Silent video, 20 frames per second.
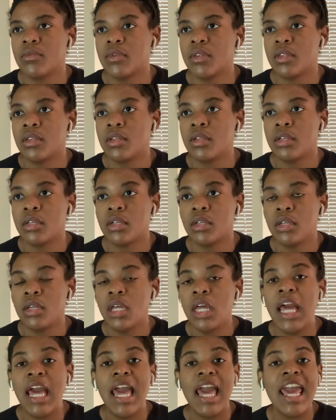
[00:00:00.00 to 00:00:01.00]
Dying Light
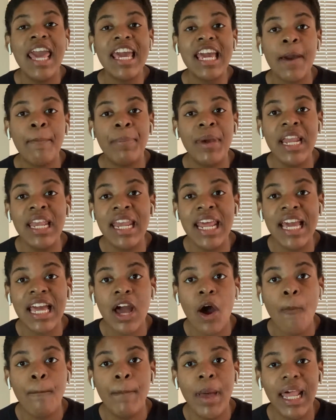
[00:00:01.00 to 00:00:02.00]
2 He could be
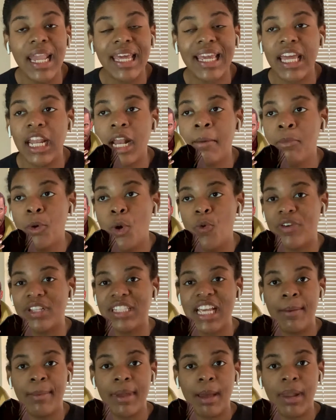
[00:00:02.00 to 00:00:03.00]
Niko Bellic in a movie,
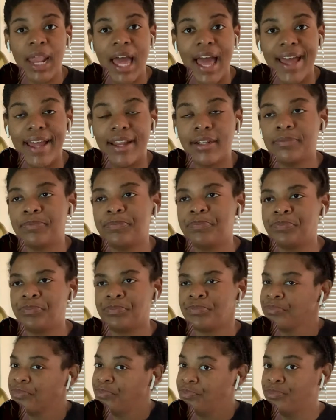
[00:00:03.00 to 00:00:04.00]
tell me I'm lying. working
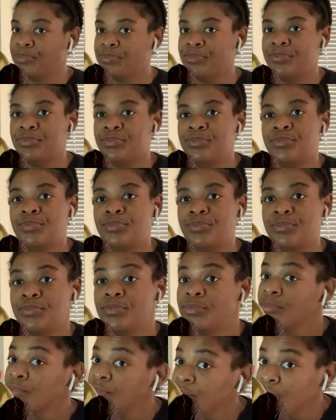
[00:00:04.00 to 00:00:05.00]
on really hard
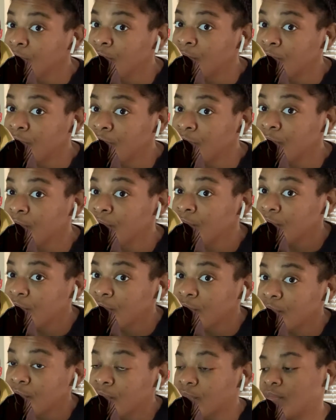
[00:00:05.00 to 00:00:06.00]
for the last few
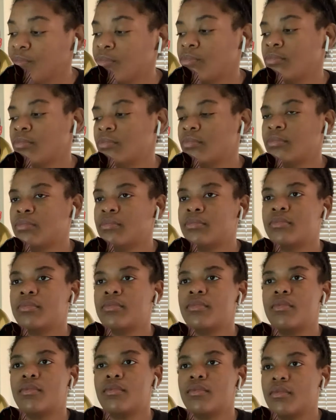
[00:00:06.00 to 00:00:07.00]
years. We're
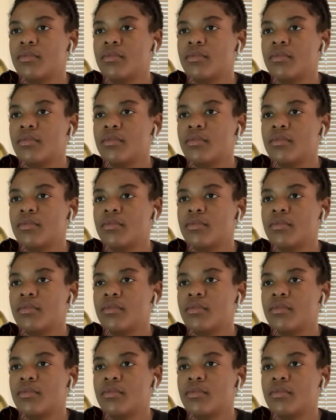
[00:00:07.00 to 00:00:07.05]
hoping